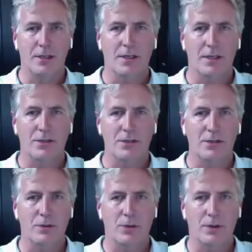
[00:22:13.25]
I used
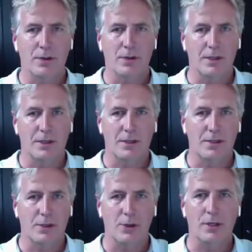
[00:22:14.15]
to work
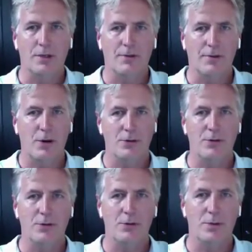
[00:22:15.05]
on Nokia
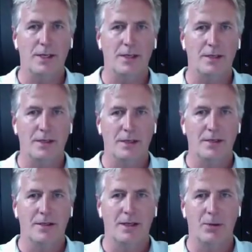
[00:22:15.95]
phones when
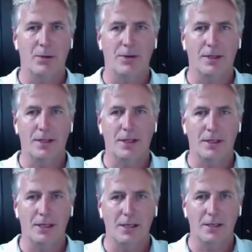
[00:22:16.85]
they were the king of the
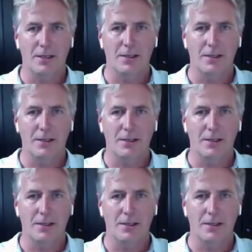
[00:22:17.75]
hill